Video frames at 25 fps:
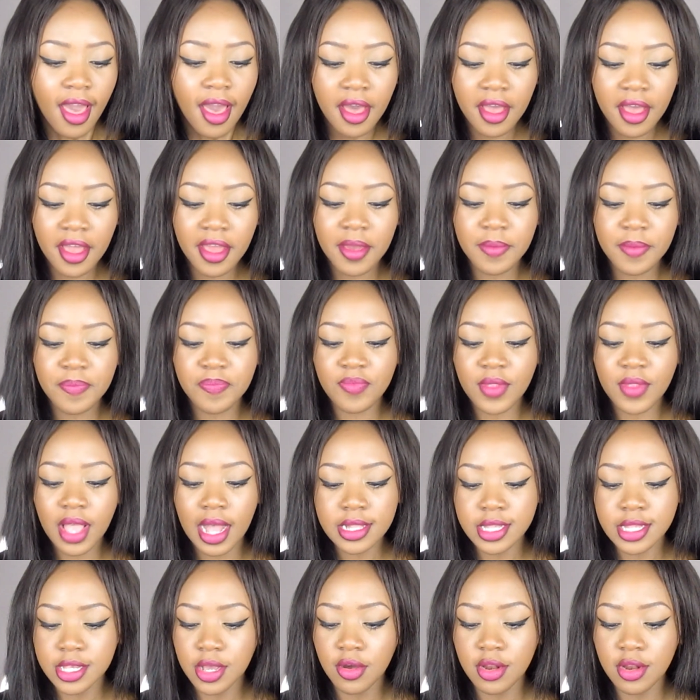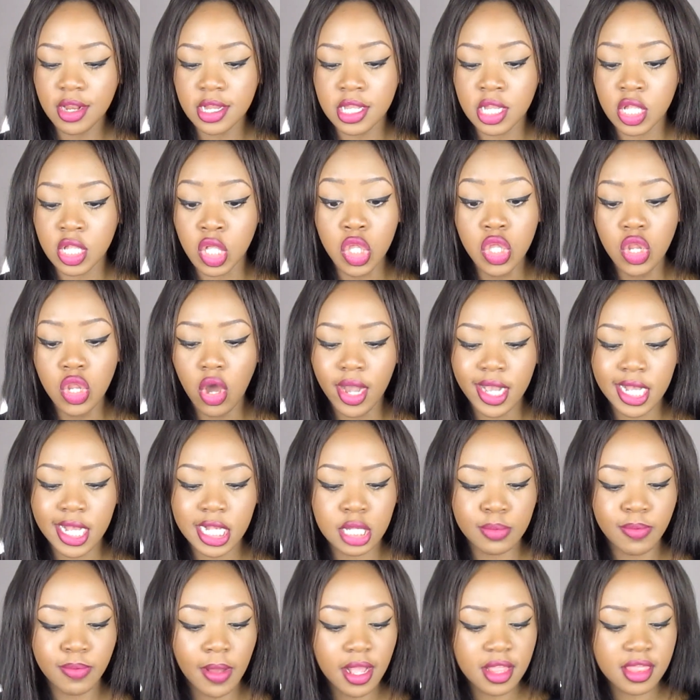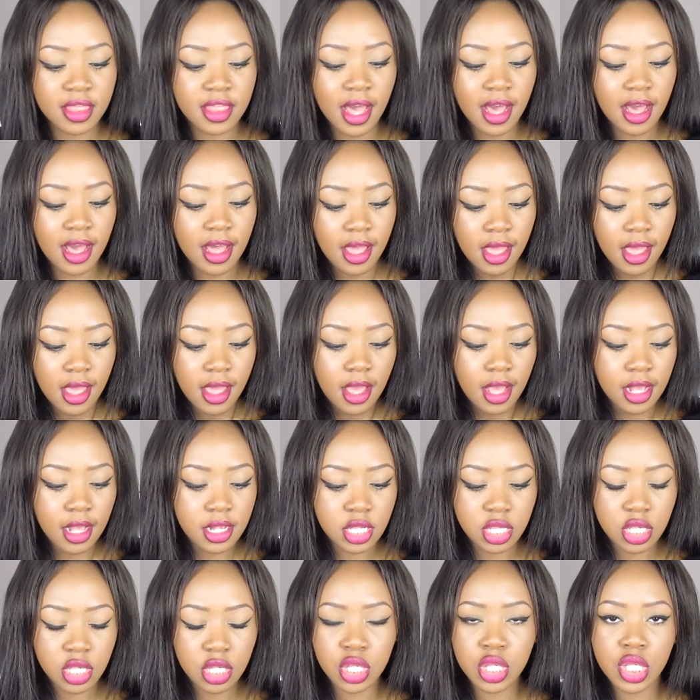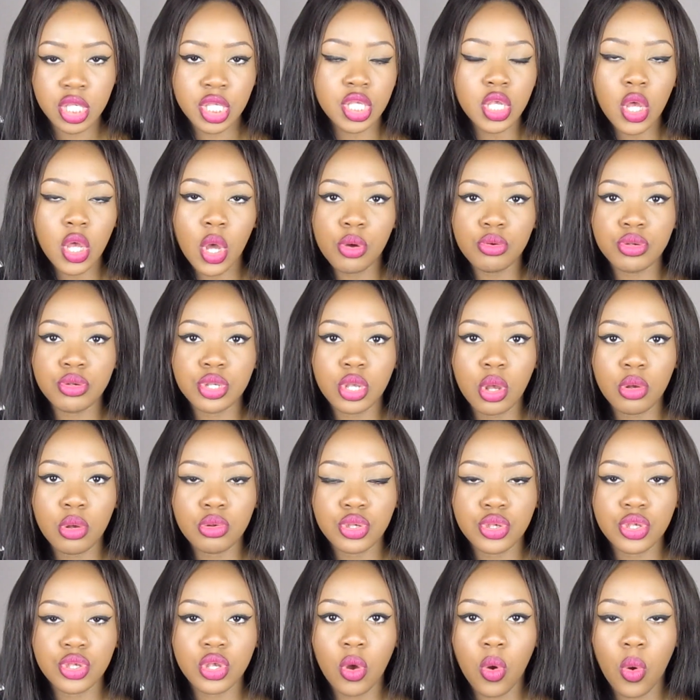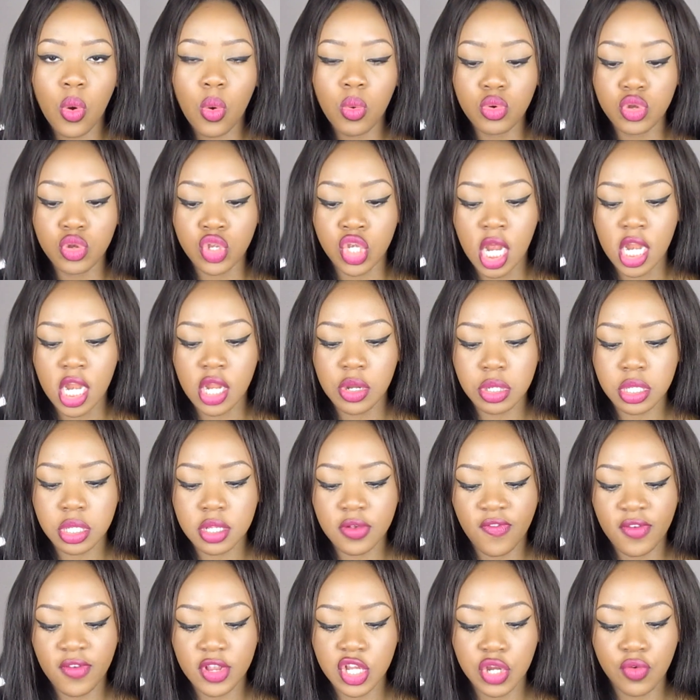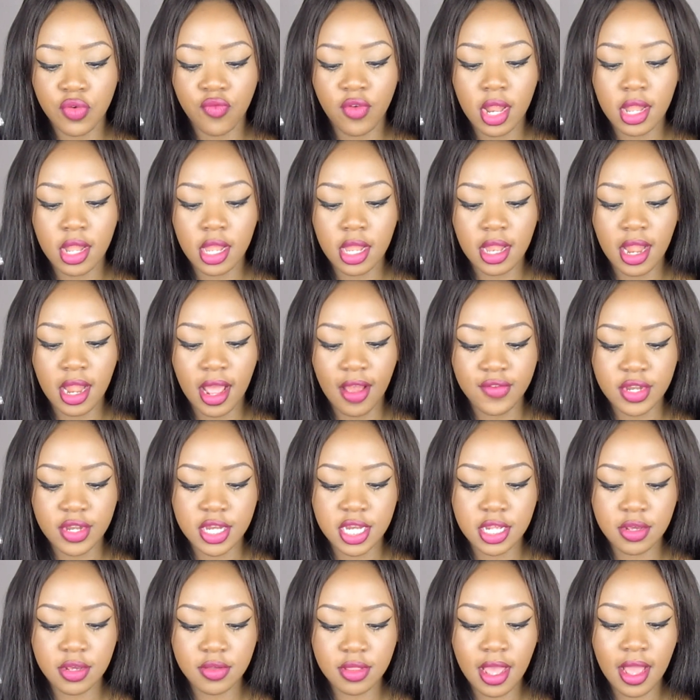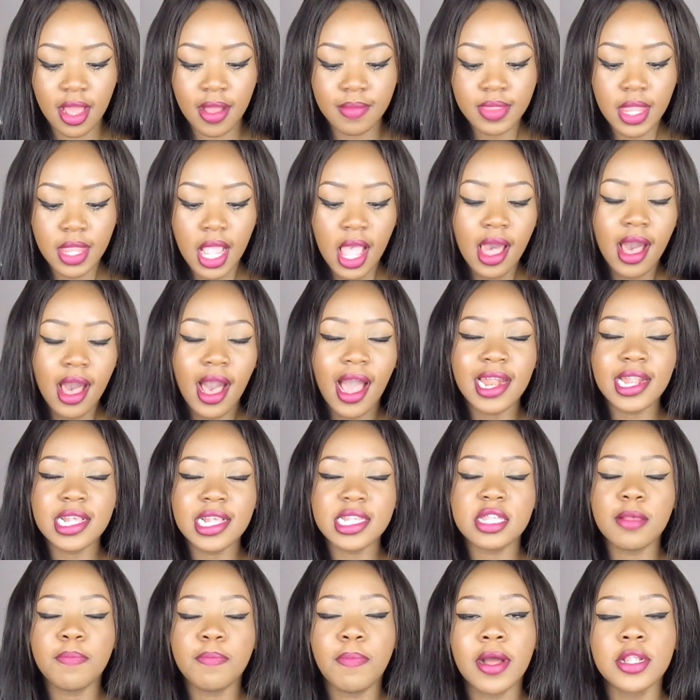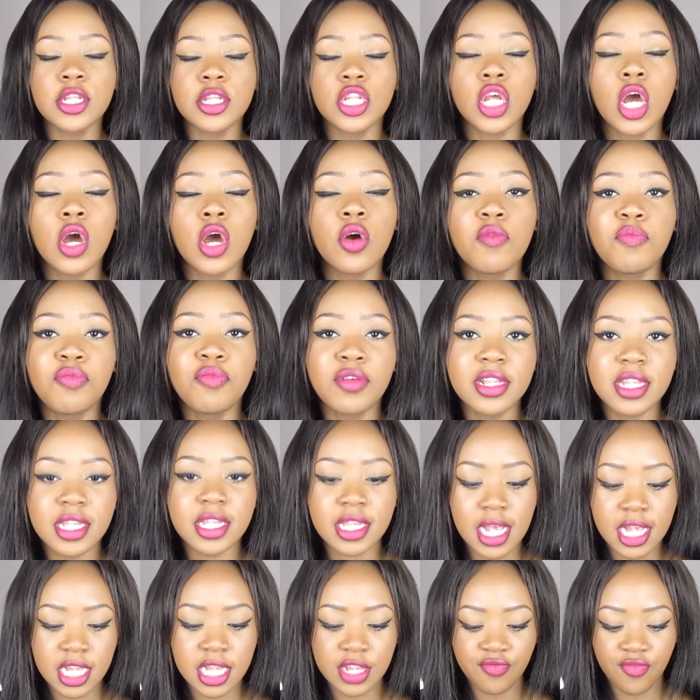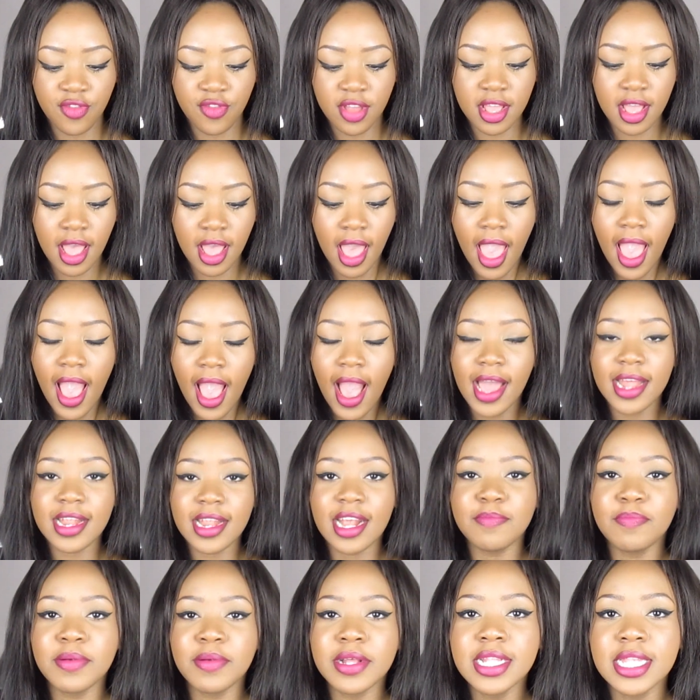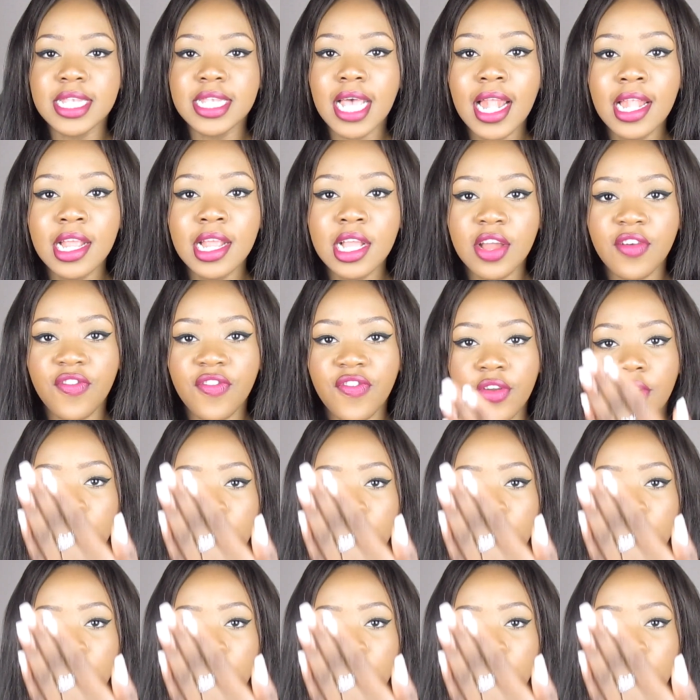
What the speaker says: I totally did not expect that. It's just so, so, so generous of her. She really didn't have to do that. And it's the Pandora princess ring, and I'd been telling her for